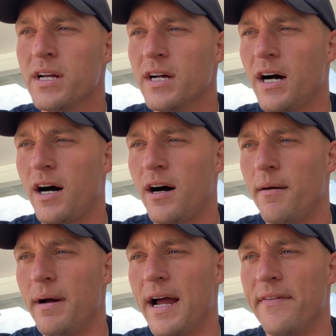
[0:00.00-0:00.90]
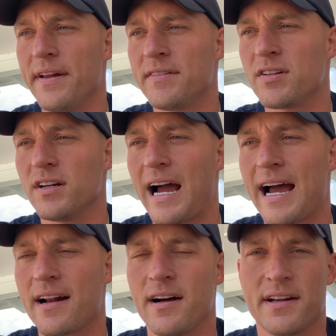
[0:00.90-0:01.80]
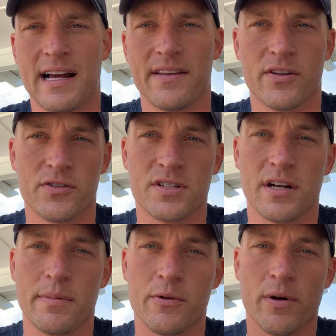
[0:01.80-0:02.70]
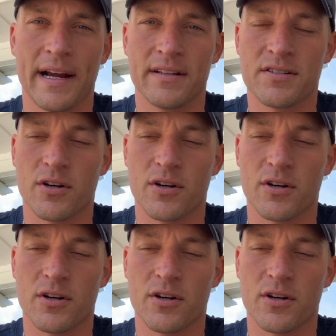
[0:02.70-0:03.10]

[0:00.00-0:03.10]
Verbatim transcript: Um, and then to add on to that, there's going to be rain.